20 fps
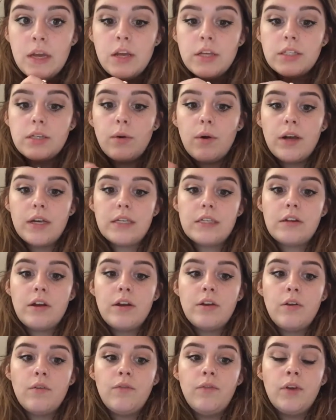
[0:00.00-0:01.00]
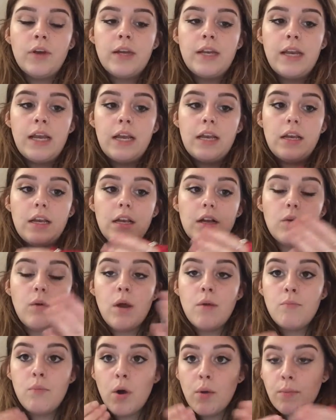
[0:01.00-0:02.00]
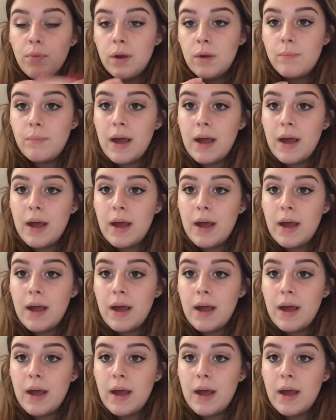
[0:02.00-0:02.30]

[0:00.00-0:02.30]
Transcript: So I started off looking at quite popular